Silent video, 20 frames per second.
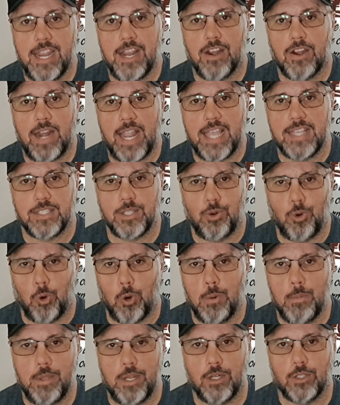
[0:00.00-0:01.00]
here as an
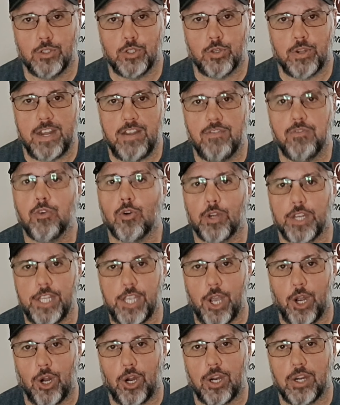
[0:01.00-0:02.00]
ornamental tree for
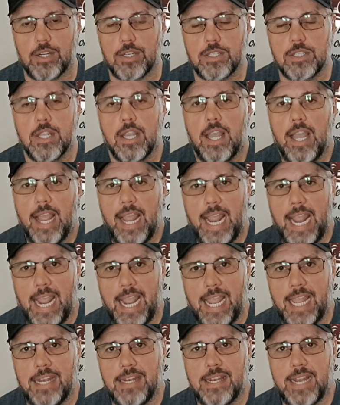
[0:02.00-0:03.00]
yards,
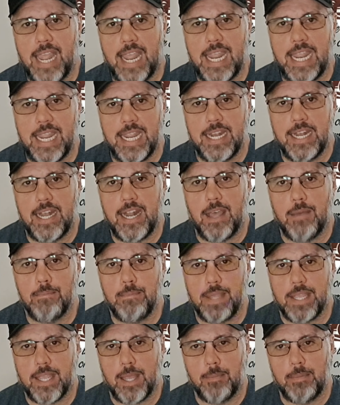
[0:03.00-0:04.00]
and they end
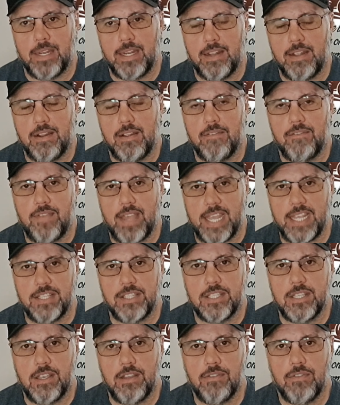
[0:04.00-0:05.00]
up becoming an
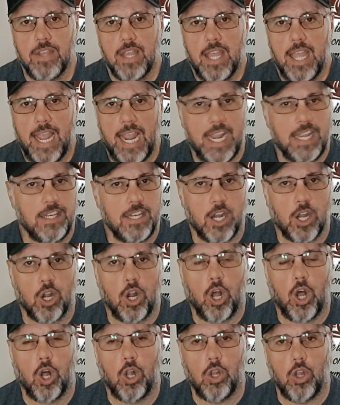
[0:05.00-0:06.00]
invasive, and
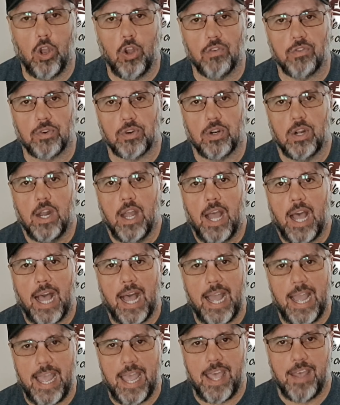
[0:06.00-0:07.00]
they're all over.
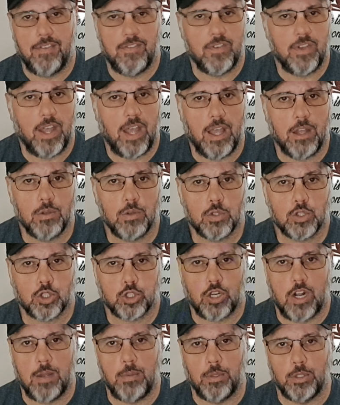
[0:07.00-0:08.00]
I have
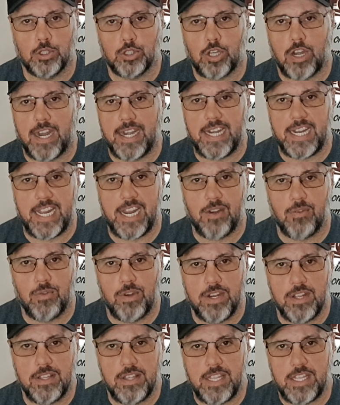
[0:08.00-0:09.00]
trouble trying to get
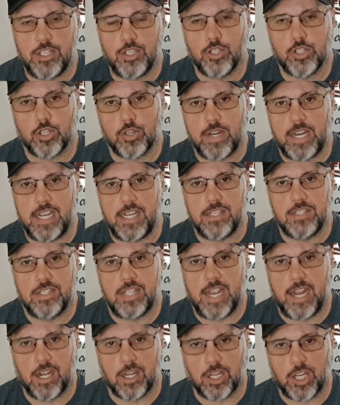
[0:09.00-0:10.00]
rid of these trees.
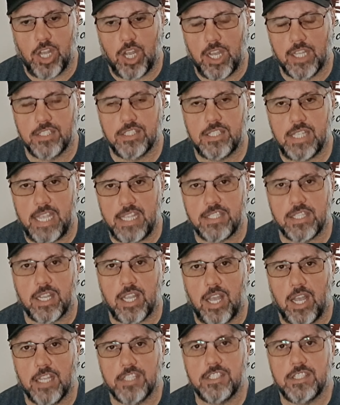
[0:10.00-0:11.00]
They are constant. It's a
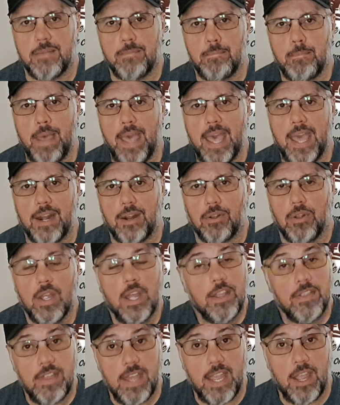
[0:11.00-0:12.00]
constant battle.
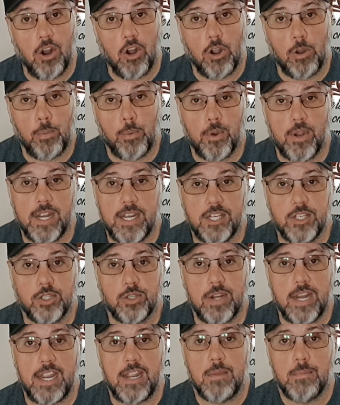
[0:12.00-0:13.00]
They are a pretty
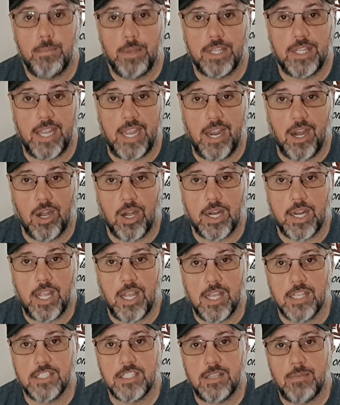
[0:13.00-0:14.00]
tree, but they are a
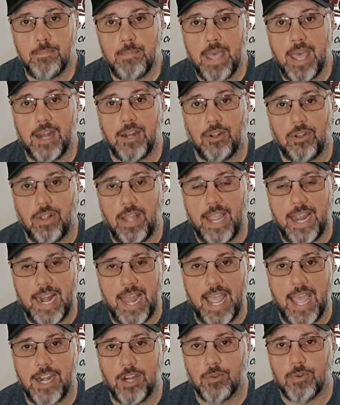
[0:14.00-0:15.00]
constant battle, and
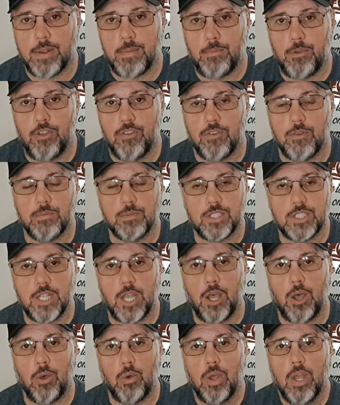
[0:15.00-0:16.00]
I had to remove them.
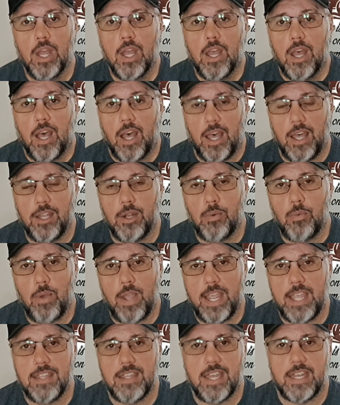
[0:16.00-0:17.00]
So other
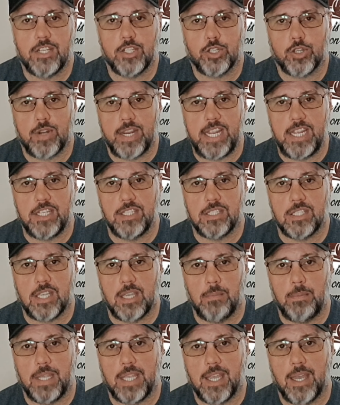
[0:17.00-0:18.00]
way that trees
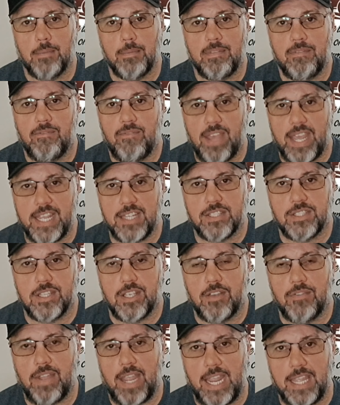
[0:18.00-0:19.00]
can become
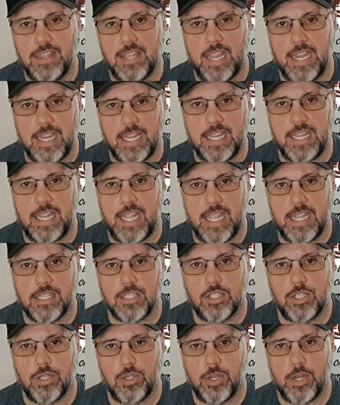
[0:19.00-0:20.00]
invasive and they can
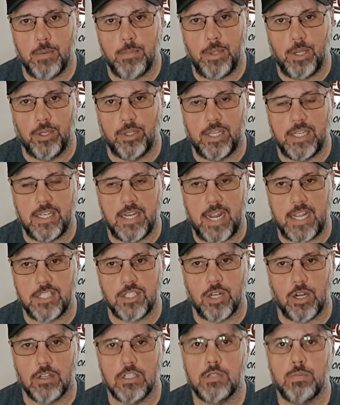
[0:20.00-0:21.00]
get to your building and they
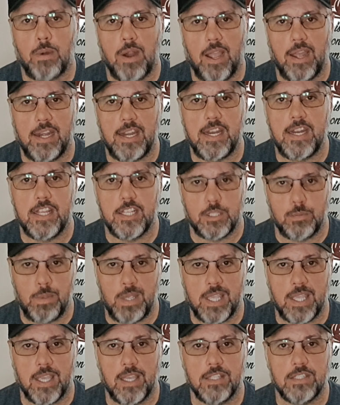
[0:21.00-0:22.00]
start sprouting is
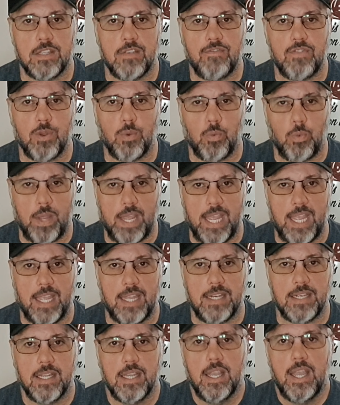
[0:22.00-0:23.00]
because of the
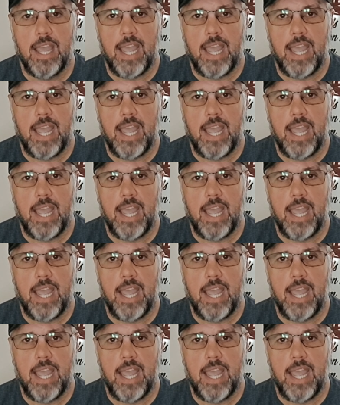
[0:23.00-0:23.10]
wind